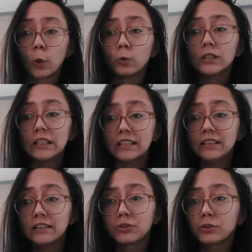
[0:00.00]

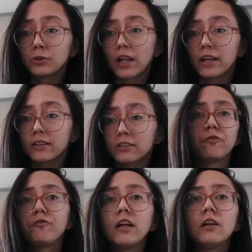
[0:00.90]
only to like
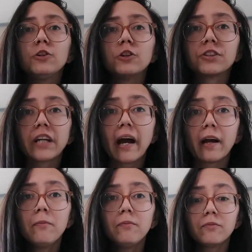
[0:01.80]
fill your
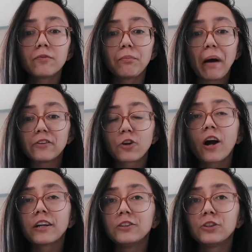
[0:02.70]
time by
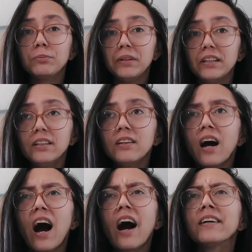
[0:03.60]
talking to me?
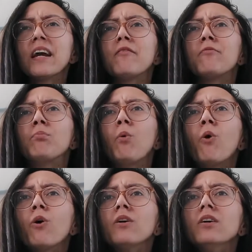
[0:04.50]
I'm
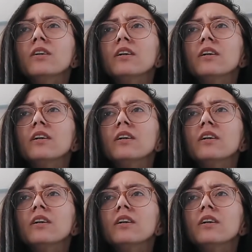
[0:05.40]
worth